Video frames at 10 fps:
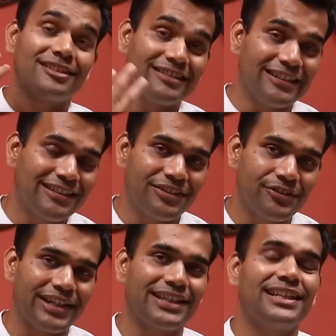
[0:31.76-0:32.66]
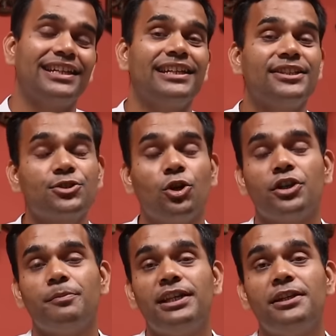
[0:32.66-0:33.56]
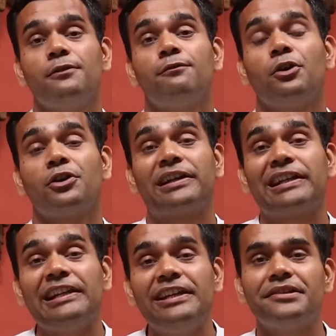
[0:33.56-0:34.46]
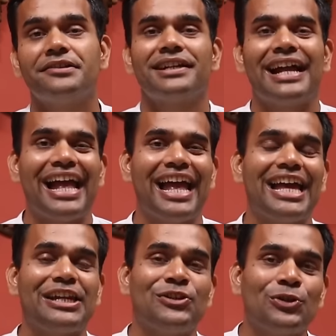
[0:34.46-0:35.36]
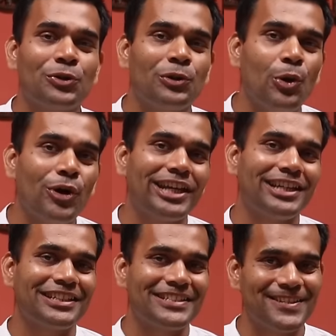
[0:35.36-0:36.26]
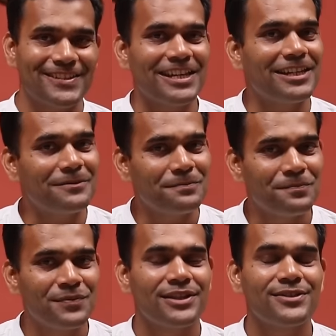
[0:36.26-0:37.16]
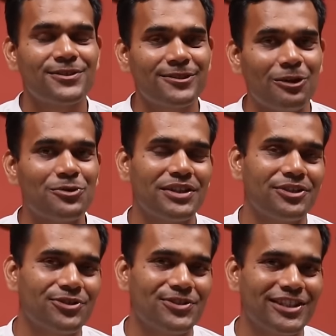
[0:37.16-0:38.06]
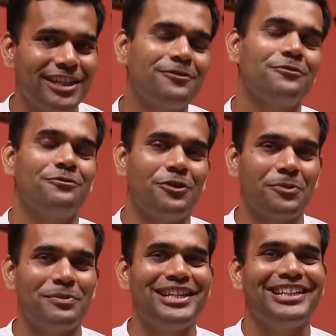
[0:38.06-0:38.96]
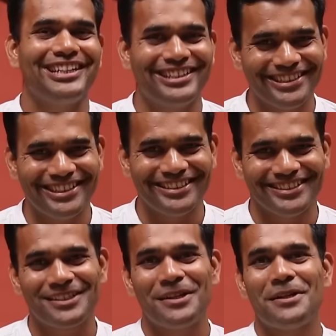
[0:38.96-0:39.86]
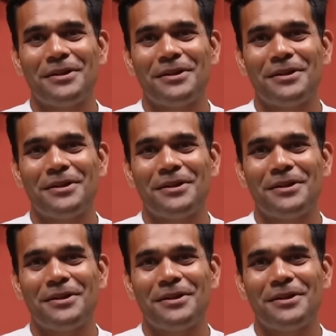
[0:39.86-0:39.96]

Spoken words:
And the third drink is gonna be for clear and glowing skin. Sounds interesting? For me, it is.